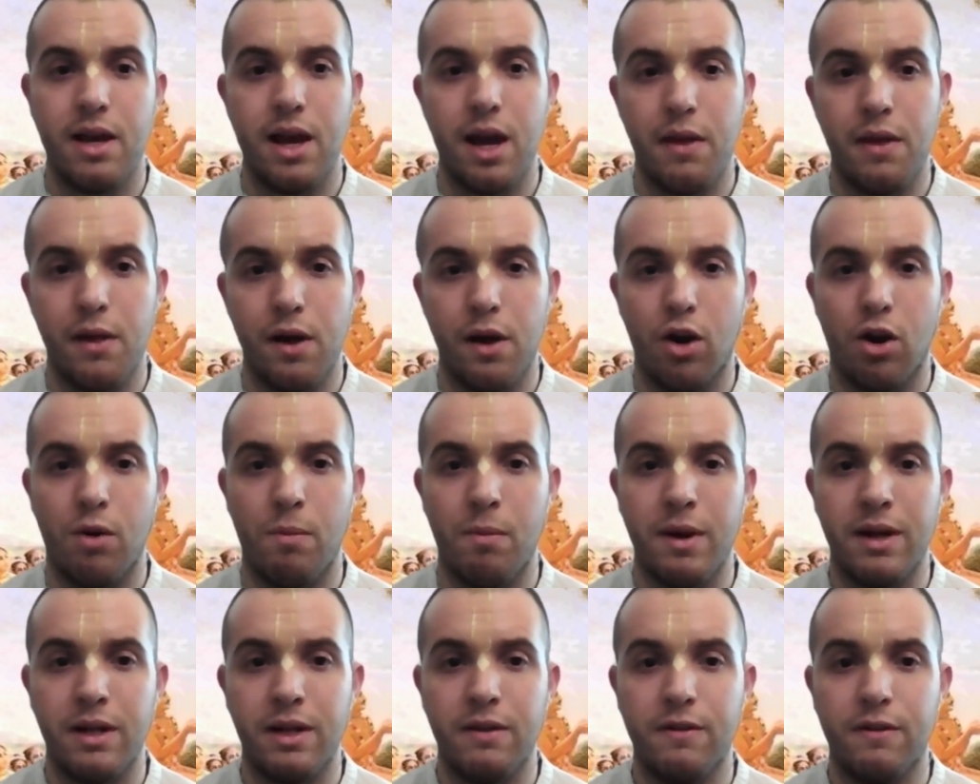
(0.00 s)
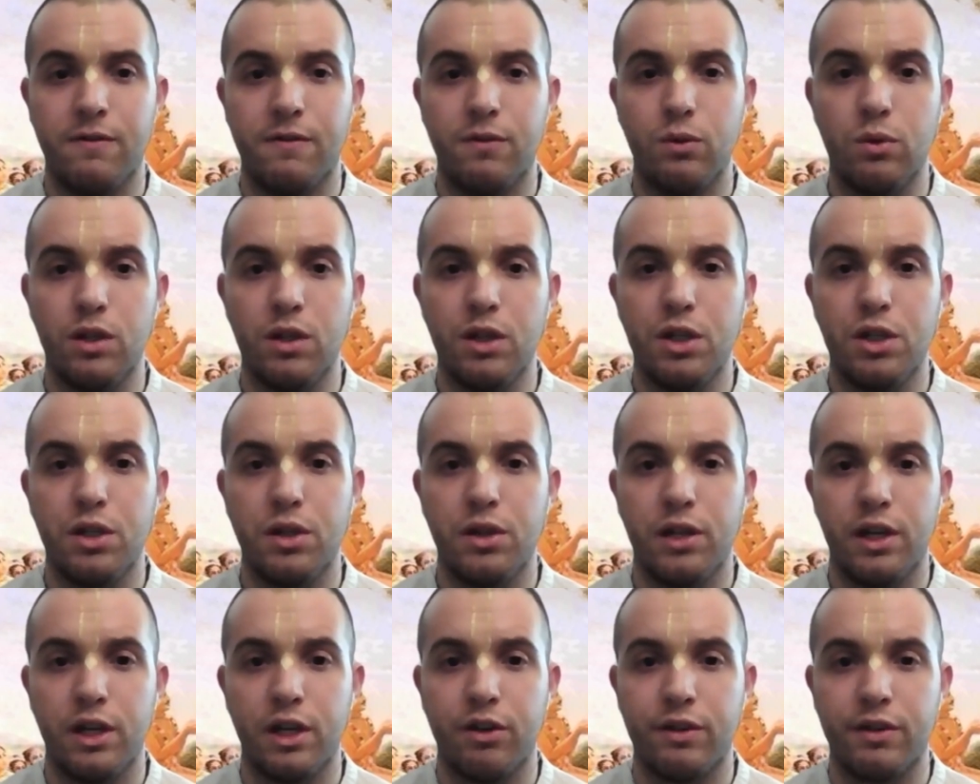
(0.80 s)
and there are many
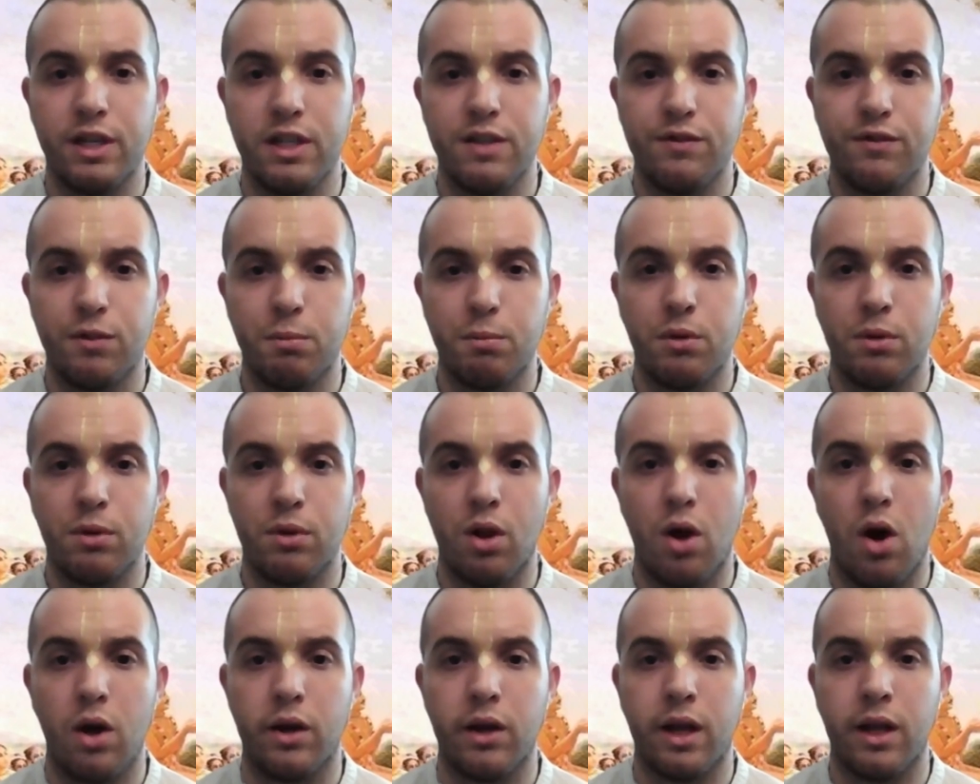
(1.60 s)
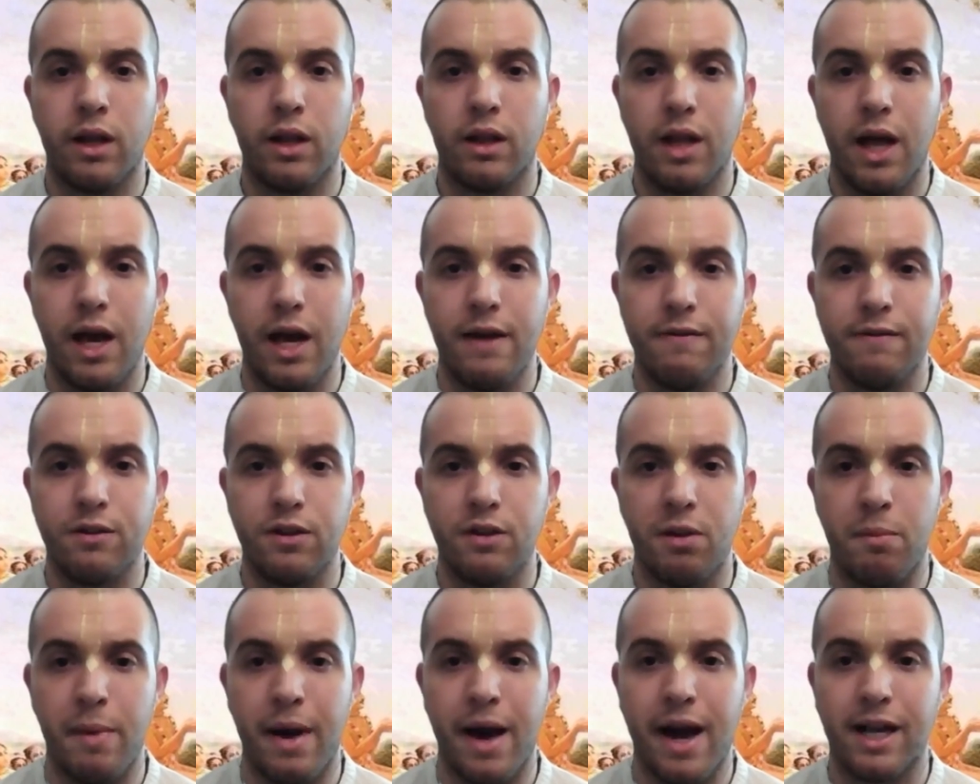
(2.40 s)
foolish theories for prolonging life
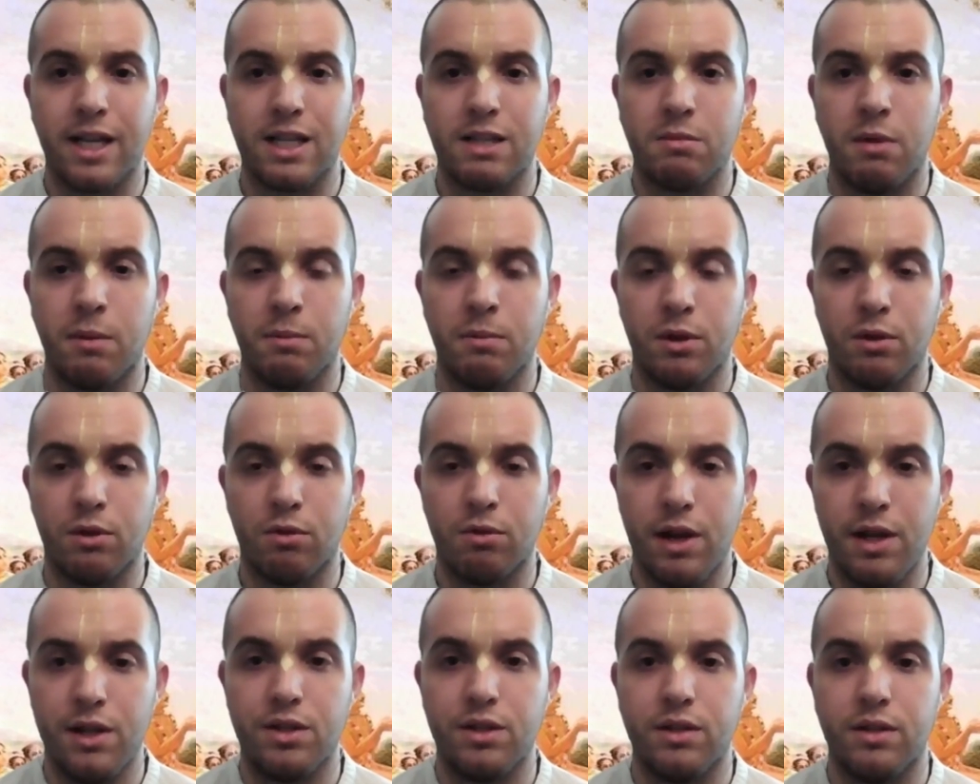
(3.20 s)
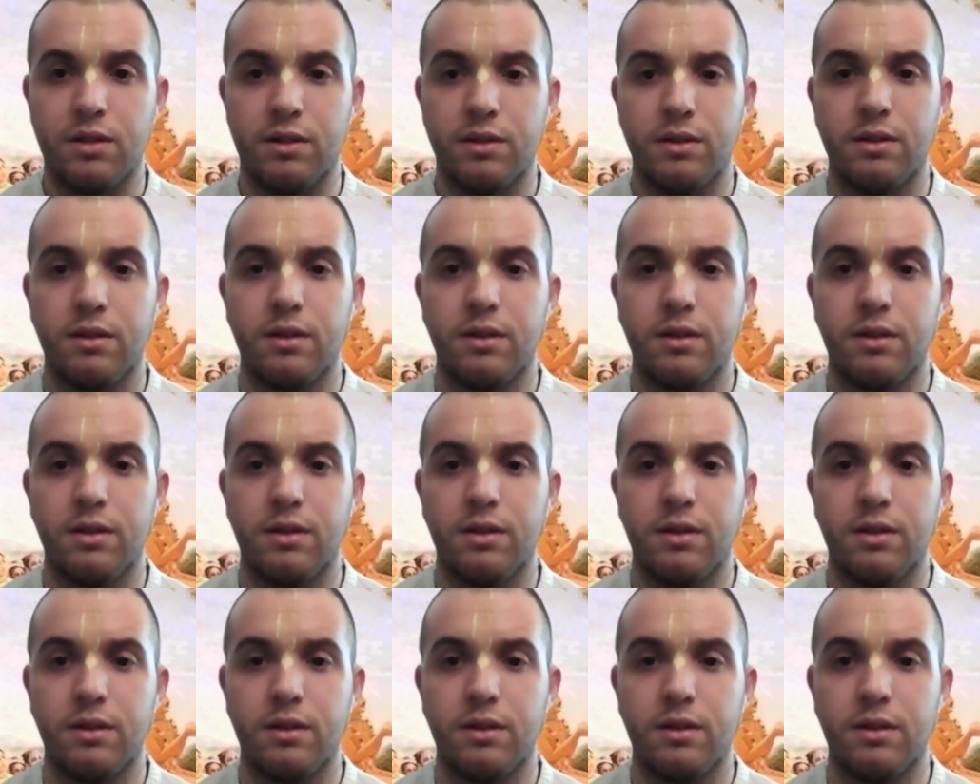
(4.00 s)
to the maximum duration.